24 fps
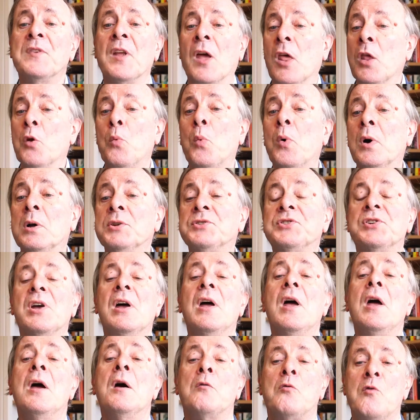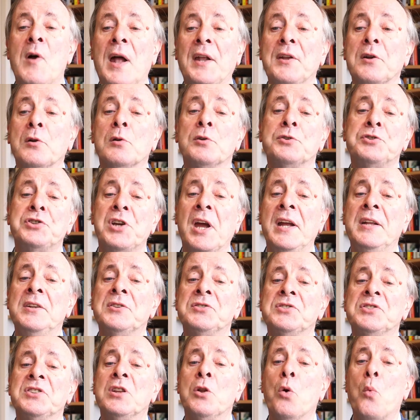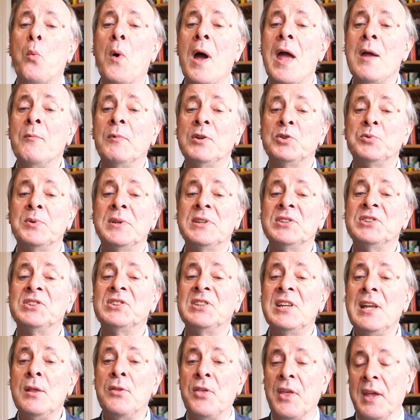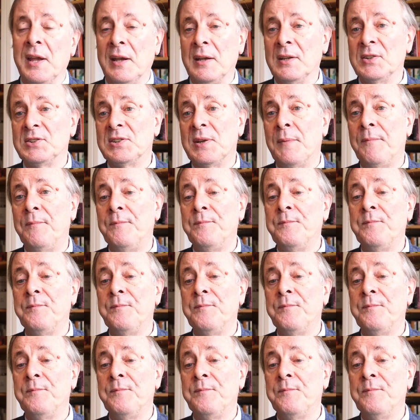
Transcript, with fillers: In other words, radical changes in the way in which we see things.